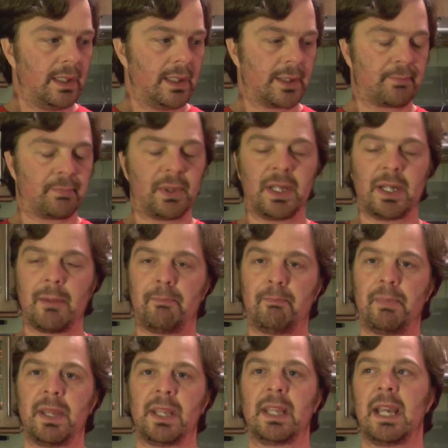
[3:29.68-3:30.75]
It's bringing up
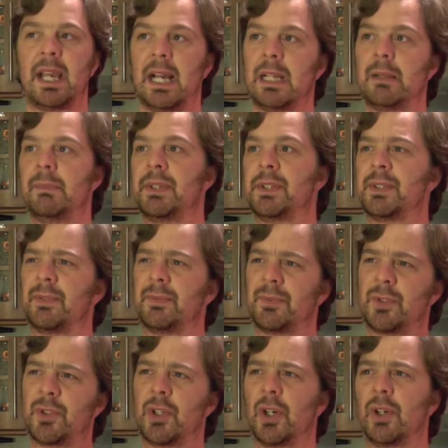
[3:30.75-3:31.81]
big elements of
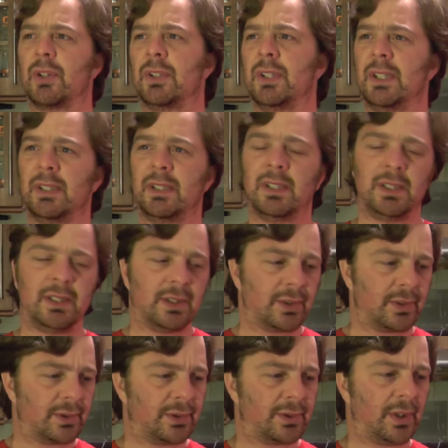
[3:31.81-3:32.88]
chocolate,
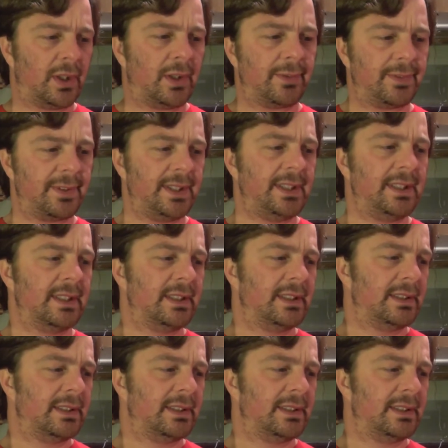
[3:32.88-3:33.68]
coffee,